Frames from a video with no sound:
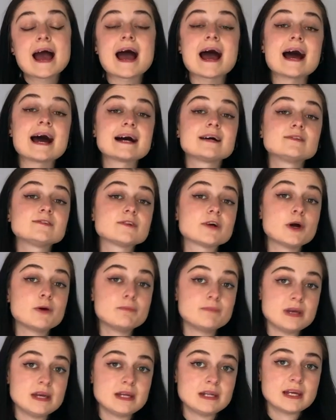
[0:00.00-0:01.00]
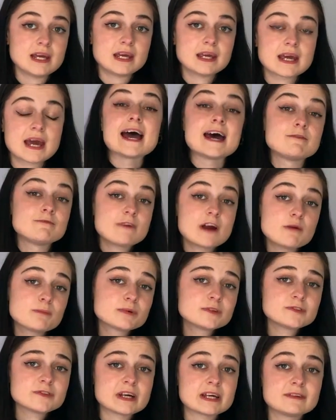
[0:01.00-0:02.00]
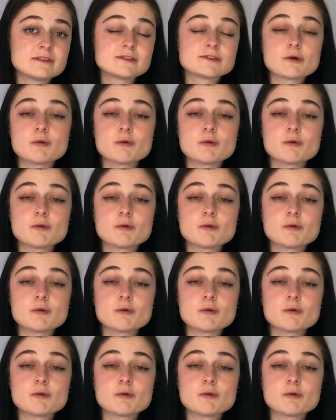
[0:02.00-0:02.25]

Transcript: has a meaning and represents